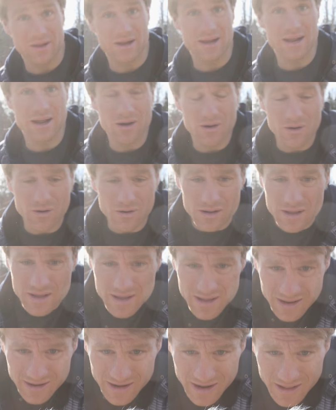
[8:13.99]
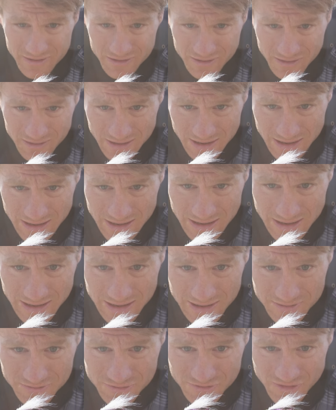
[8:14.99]
there you go, another
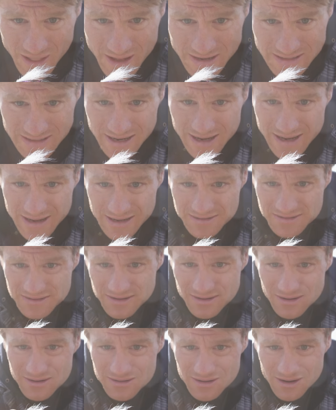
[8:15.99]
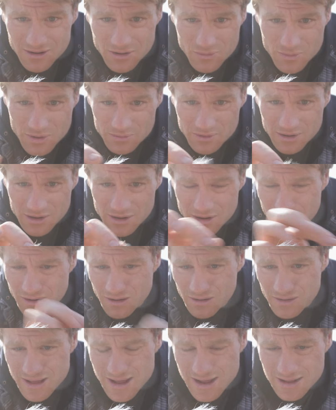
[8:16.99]
uh, fly tying series. I don't know what we're gonna
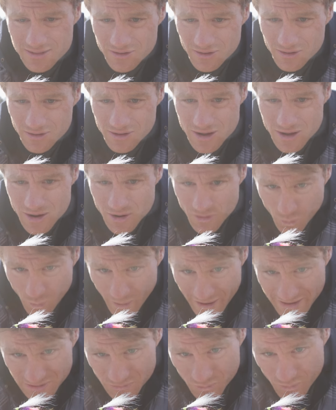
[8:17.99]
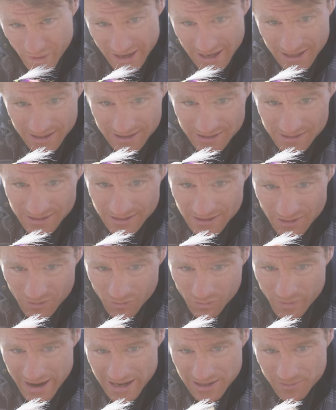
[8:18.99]
call that. The white-winged,
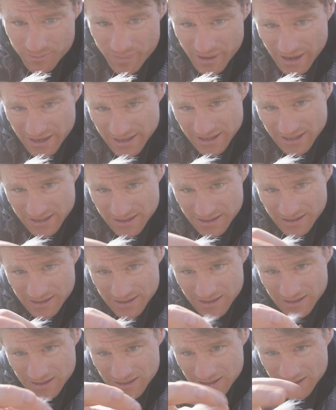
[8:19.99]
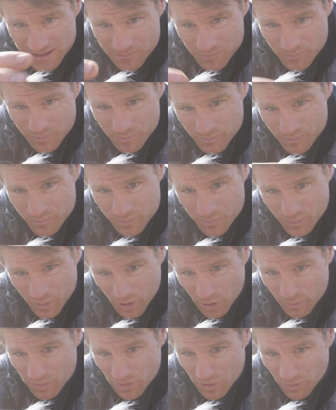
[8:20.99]
red-butted,
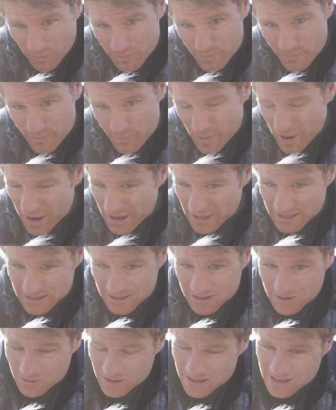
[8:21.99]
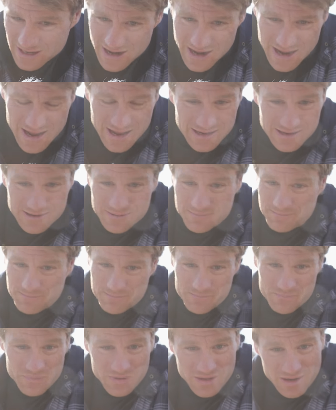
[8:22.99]
purple body, green head
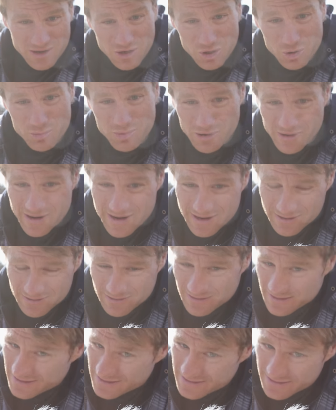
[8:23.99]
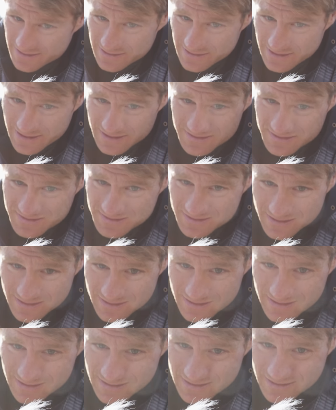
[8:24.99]
canuberator. It's
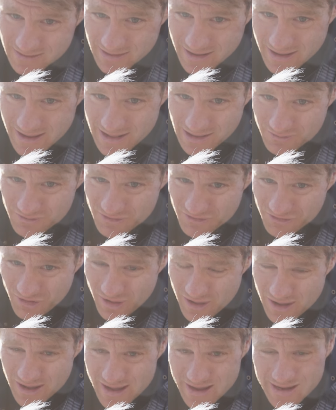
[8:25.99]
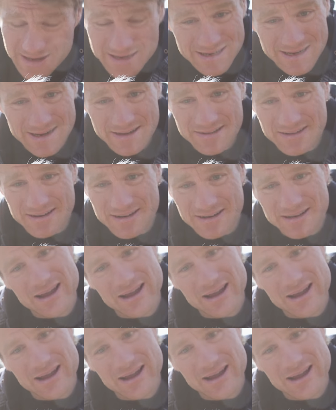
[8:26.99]
a hell of a fly, easy to